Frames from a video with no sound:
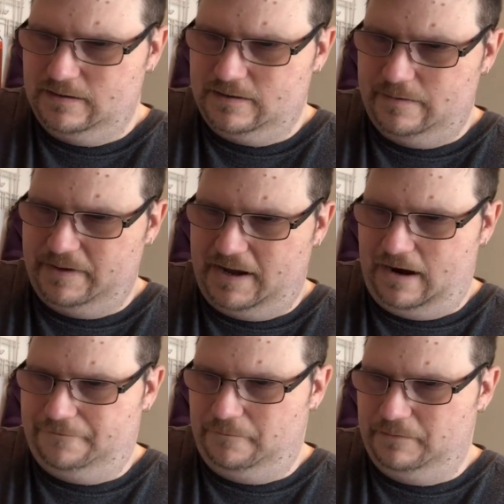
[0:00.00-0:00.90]
Gotta be
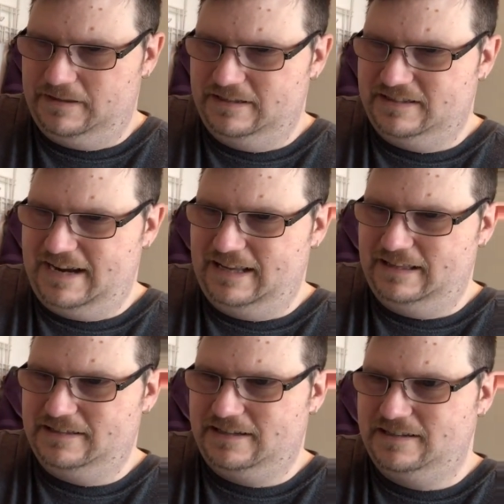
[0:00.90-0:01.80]
careful with the
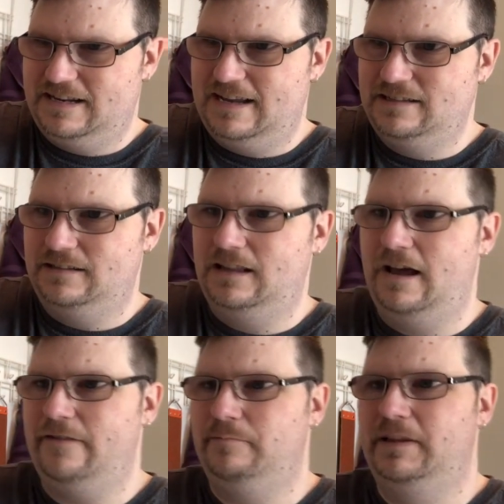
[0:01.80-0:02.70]
stainless because it has a
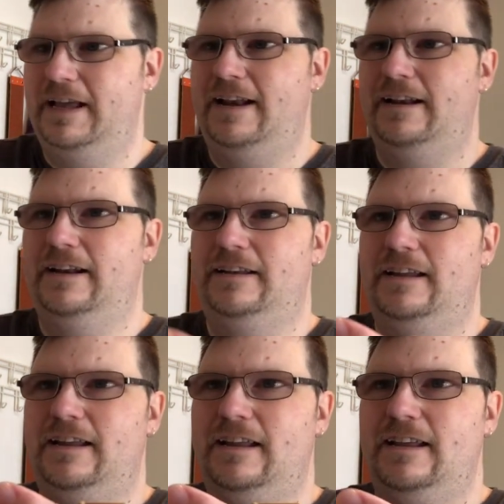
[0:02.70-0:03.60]
live blade in it.
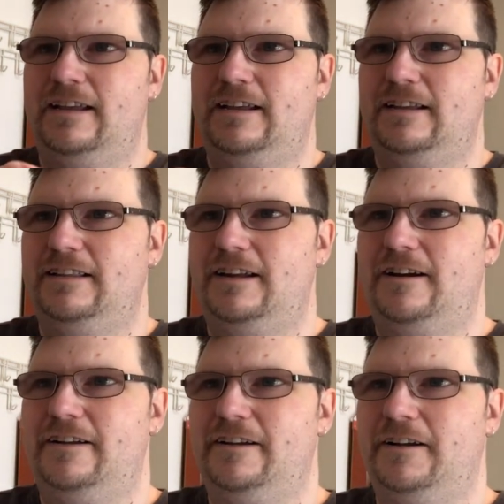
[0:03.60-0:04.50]
And
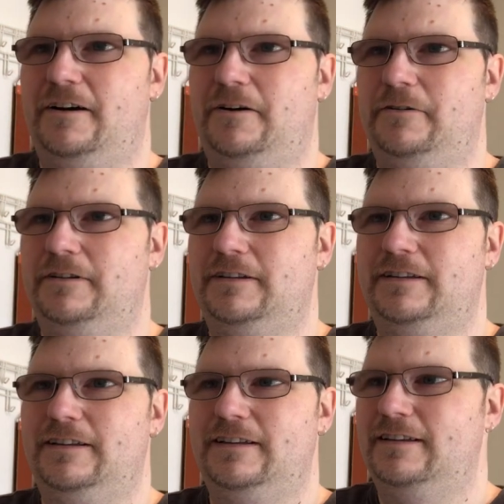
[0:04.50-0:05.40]
there you go.
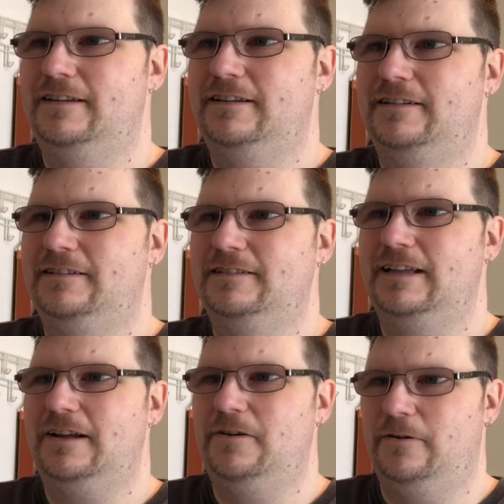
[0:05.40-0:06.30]
Isn't
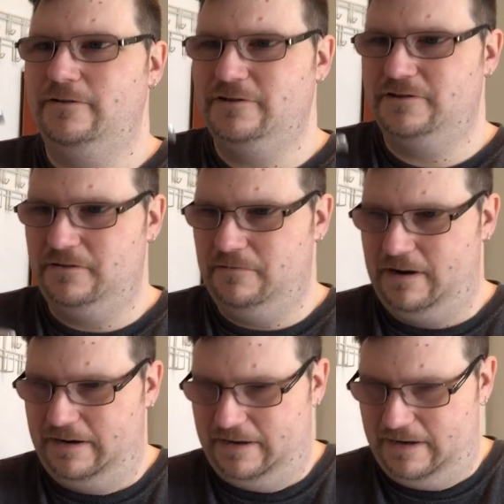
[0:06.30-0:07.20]
that gorgeous or
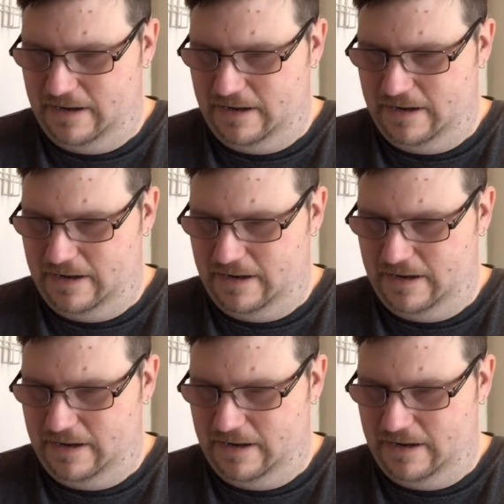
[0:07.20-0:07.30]
what?